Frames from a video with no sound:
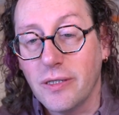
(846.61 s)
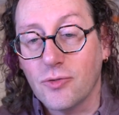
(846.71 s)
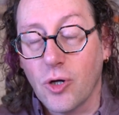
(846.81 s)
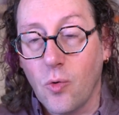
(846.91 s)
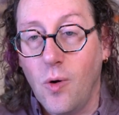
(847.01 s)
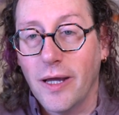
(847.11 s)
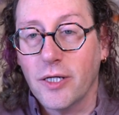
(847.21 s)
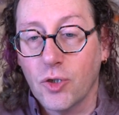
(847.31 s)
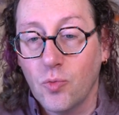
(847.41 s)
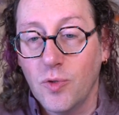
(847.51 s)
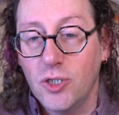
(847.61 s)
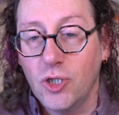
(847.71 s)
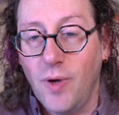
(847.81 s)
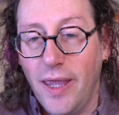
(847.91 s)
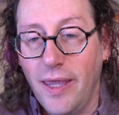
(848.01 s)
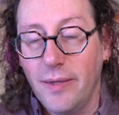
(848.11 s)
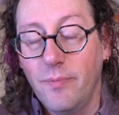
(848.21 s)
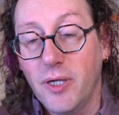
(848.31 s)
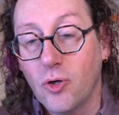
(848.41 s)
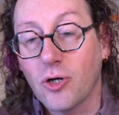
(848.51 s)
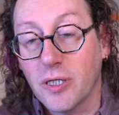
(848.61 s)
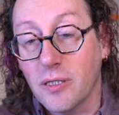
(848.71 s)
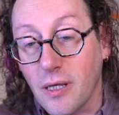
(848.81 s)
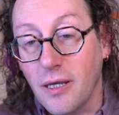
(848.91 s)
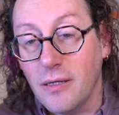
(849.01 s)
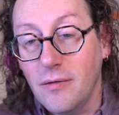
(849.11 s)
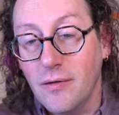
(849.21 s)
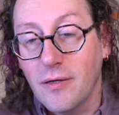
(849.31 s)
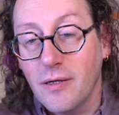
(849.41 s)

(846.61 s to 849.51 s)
that requires we do A, B, or C.